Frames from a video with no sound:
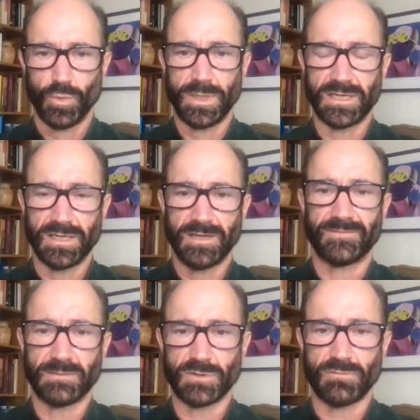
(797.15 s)
we can
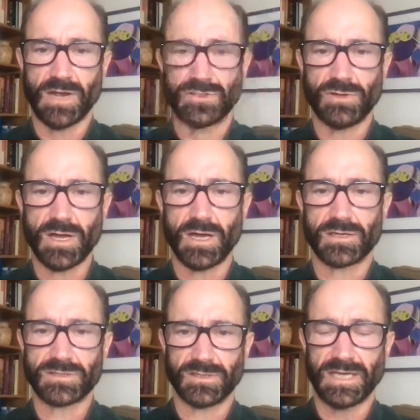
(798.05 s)
give them the right
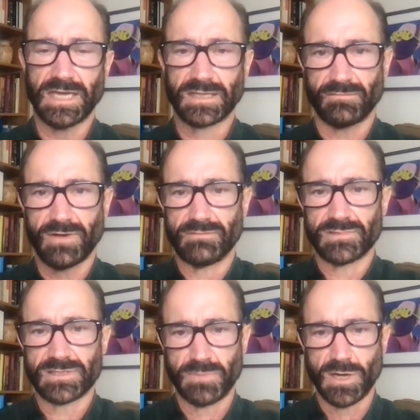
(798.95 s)
drug so they get the right
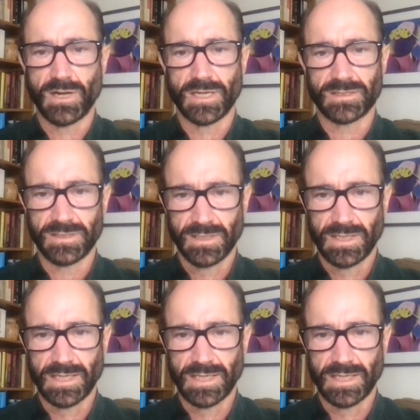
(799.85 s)
response